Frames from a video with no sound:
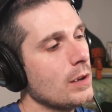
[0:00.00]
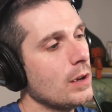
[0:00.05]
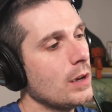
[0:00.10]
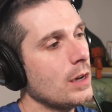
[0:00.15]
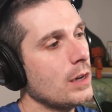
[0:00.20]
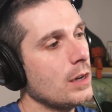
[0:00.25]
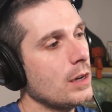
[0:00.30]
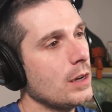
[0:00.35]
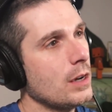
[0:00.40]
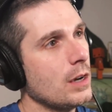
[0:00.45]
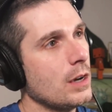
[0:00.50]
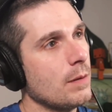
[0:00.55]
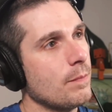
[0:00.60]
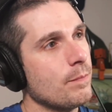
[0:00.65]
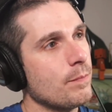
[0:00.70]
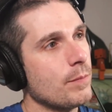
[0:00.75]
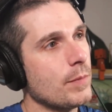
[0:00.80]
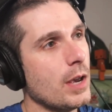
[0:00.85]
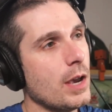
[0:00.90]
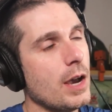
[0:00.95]

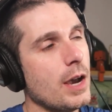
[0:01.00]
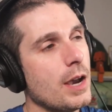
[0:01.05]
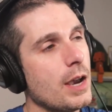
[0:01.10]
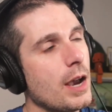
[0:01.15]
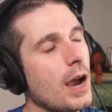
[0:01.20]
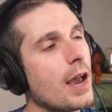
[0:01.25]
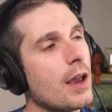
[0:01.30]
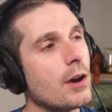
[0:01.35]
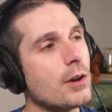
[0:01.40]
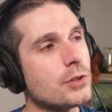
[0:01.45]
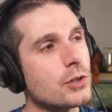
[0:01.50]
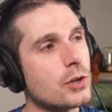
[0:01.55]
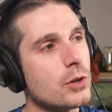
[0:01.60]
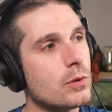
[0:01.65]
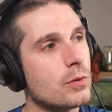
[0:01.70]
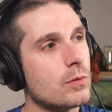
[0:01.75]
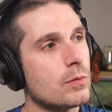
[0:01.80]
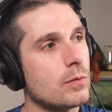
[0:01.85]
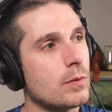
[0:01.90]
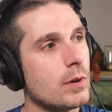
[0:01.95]
I
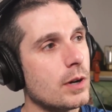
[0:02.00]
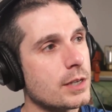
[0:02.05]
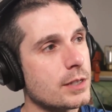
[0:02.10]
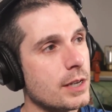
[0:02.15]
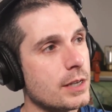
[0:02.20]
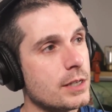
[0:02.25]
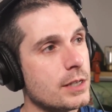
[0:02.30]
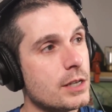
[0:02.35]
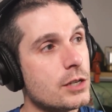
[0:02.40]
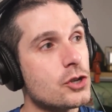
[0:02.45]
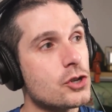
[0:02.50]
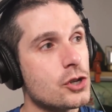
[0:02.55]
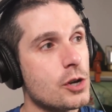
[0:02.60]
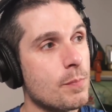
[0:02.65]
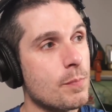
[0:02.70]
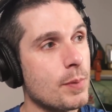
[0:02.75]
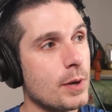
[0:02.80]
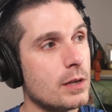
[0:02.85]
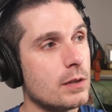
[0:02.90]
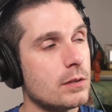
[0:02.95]
also, because I did
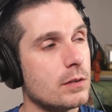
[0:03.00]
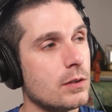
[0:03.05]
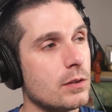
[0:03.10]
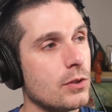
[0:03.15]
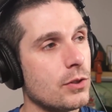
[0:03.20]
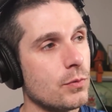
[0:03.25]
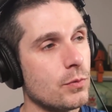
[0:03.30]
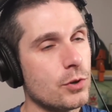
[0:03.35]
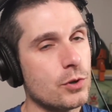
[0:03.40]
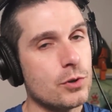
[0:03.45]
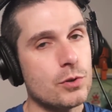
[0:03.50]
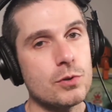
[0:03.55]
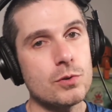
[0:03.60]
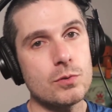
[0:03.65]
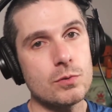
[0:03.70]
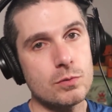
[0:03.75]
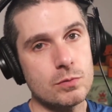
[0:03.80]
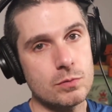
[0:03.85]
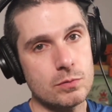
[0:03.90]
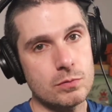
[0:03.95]
ship it
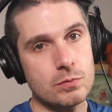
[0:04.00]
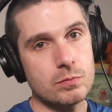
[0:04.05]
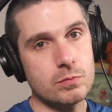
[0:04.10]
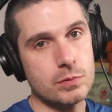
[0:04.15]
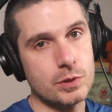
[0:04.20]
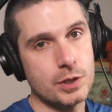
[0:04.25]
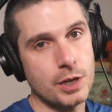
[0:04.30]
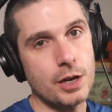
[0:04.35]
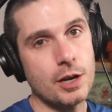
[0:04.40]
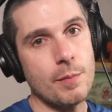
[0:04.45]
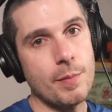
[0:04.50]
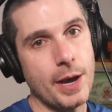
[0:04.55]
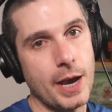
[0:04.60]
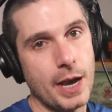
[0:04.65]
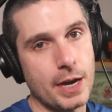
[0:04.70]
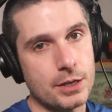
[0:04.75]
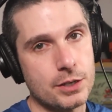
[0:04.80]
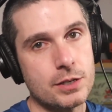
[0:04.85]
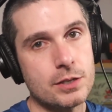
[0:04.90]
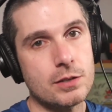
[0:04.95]
through GitHub
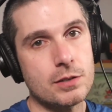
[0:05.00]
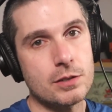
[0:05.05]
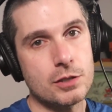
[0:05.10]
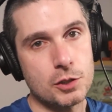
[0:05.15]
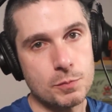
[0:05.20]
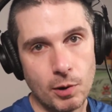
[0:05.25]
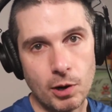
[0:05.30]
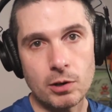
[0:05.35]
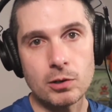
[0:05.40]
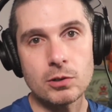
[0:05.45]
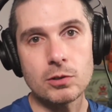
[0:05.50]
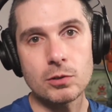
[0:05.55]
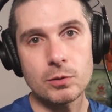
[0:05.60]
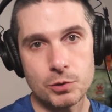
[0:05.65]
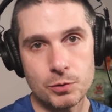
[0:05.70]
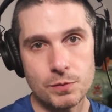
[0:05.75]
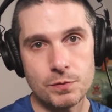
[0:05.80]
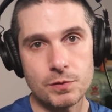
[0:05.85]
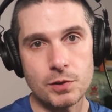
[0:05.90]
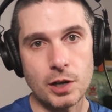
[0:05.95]
Actions and Sparkle,
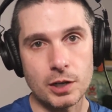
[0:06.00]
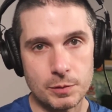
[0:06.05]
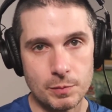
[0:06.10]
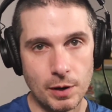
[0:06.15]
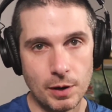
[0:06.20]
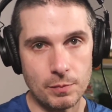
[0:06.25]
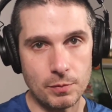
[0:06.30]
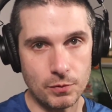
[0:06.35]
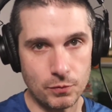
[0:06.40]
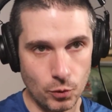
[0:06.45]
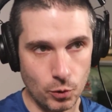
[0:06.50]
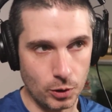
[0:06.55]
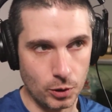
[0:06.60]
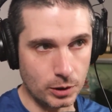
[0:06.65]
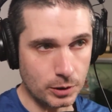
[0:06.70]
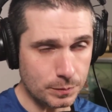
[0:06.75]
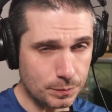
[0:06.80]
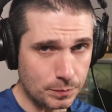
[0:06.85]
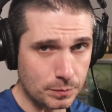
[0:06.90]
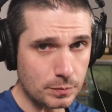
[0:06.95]
which we've talked about
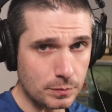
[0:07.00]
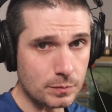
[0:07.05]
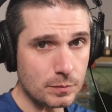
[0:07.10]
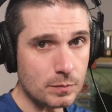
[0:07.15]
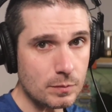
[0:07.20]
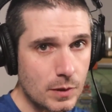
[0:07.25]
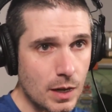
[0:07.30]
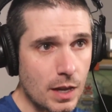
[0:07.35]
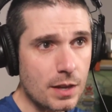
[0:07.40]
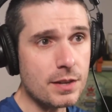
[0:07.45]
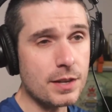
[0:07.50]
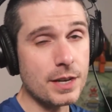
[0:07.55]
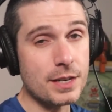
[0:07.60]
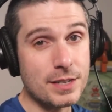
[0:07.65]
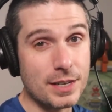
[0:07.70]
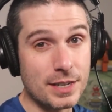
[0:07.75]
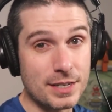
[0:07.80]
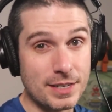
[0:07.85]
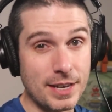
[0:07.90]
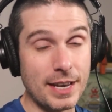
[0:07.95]
before. The nice
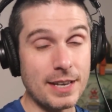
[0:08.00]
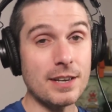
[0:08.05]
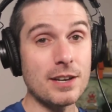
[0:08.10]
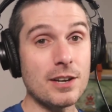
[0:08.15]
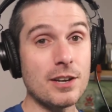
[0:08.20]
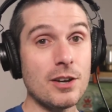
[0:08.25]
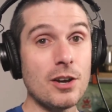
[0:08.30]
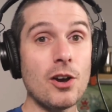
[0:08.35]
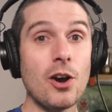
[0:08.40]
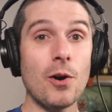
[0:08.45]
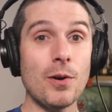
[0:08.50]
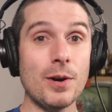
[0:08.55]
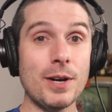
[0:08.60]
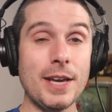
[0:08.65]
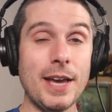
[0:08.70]
thing is I already